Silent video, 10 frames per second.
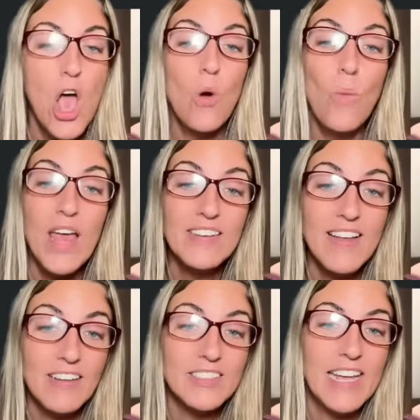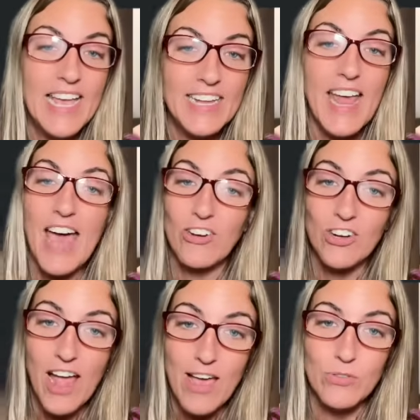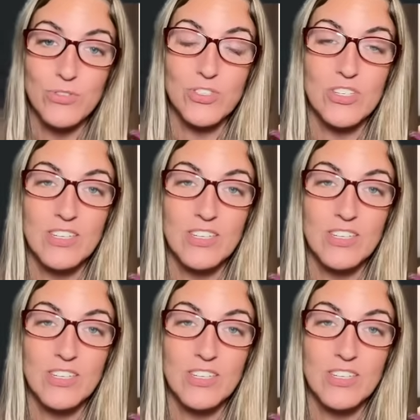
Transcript: Wandelt hid at her house."